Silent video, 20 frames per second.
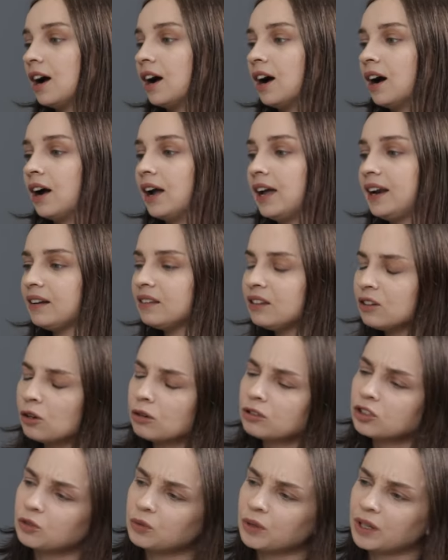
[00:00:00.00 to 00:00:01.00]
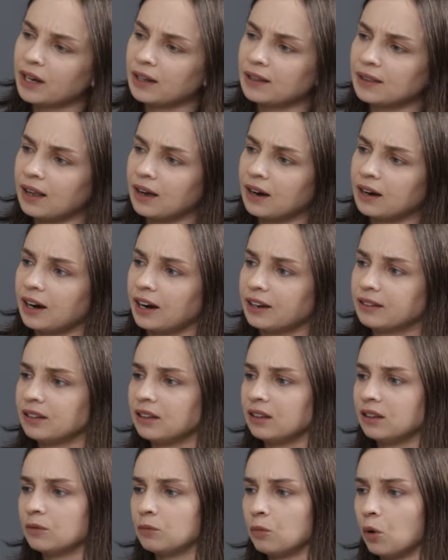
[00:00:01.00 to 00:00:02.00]
Uh, and I think also we had luck. I
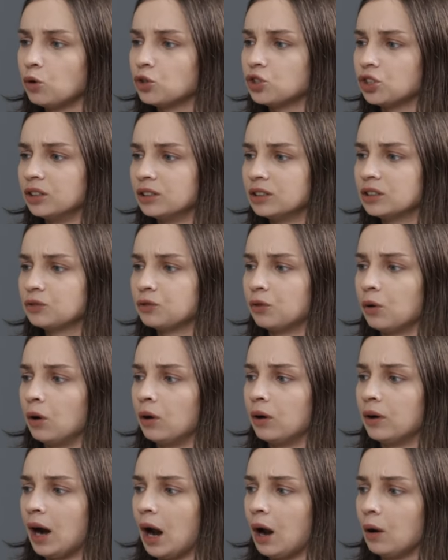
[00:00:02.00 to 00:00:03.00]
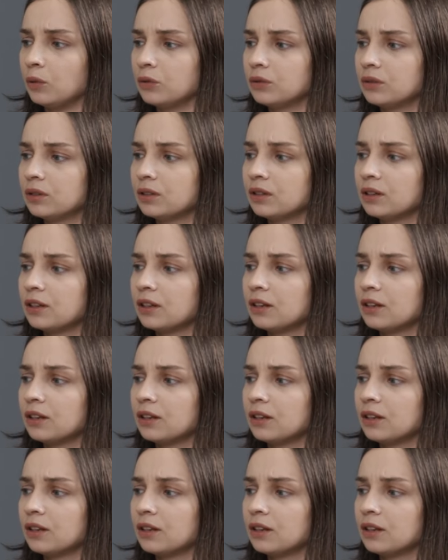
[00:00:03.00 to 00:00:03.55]
think the motions for around